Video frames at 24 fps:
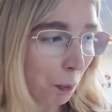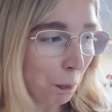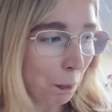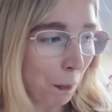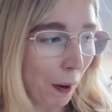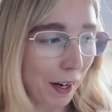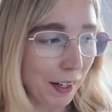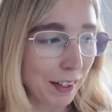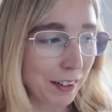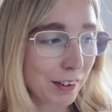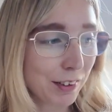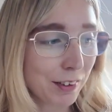
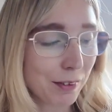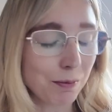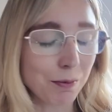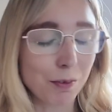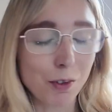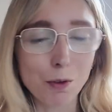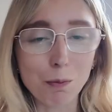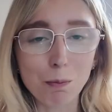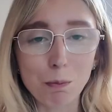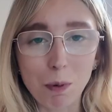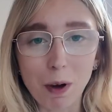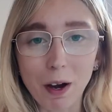buying some
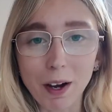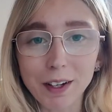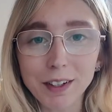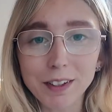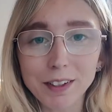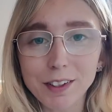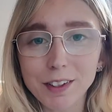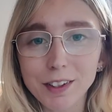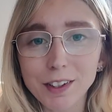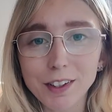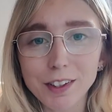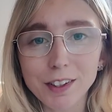new
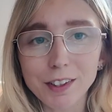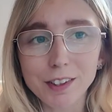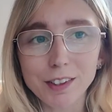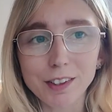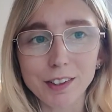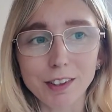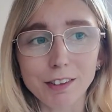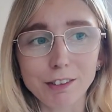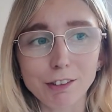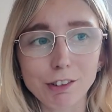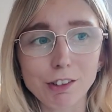binders and